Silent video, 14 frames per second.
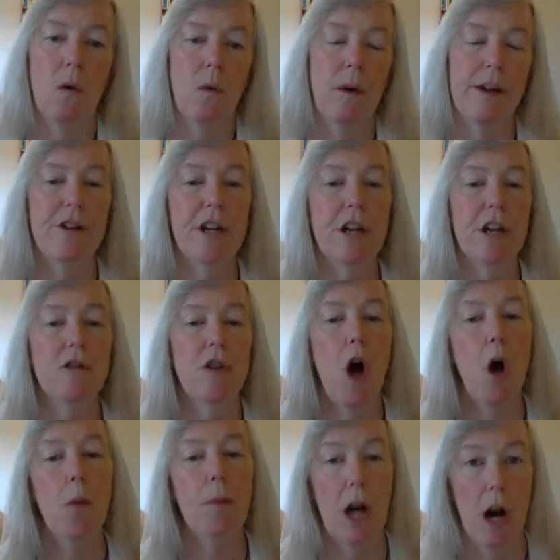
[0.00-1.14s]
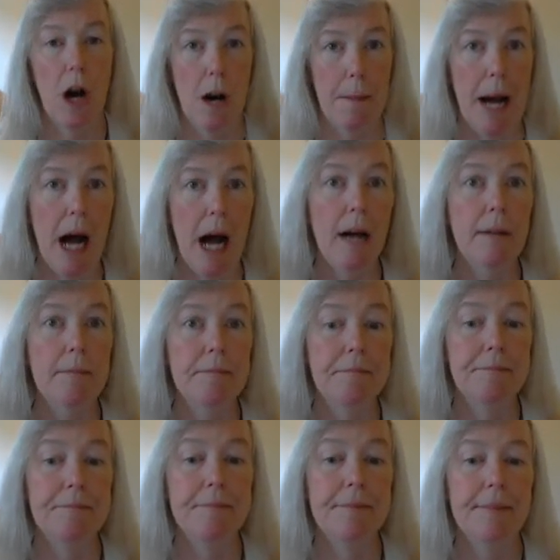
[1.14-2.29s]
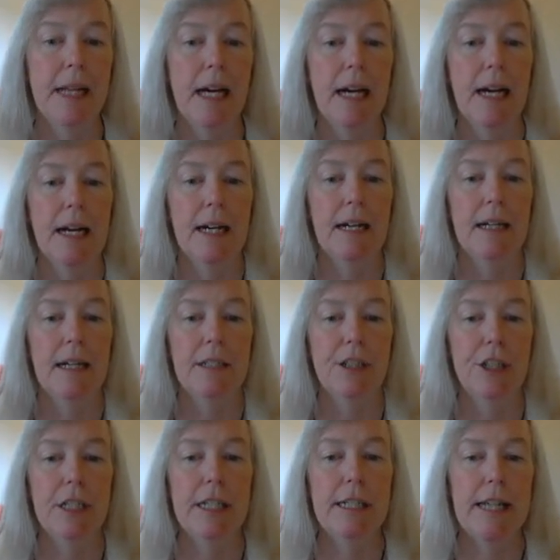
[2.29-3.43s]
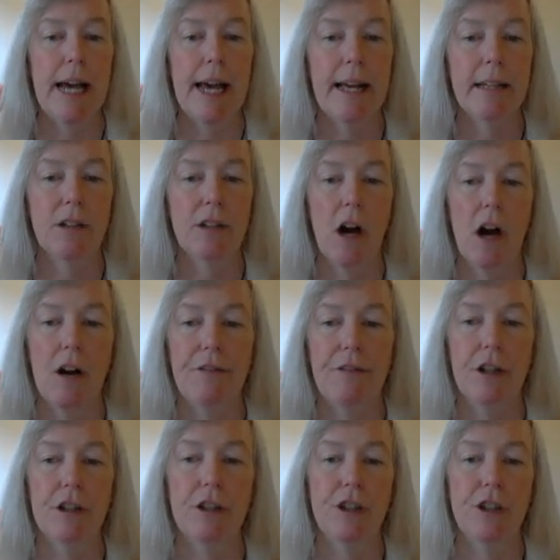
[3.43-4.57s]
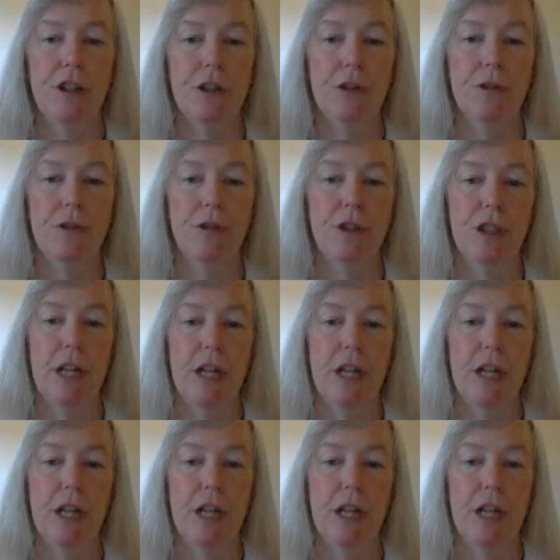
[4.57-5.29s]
When she goes home, comma, she takes off her shoes,